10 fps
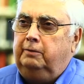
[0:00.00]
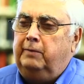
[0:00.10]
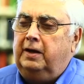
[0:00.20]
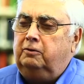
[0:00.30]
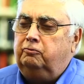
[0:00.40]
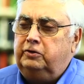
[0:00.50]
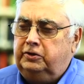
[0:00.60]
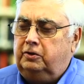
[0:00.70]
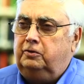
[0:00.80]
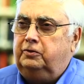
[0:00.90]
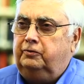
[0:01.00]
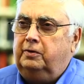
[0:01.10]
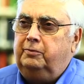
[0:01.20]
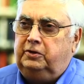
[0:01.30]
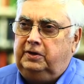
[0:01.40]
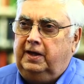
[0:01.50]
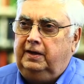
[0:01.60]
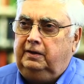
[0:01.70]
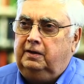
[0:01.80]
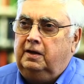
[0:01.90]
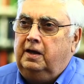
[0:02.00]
model results from the tank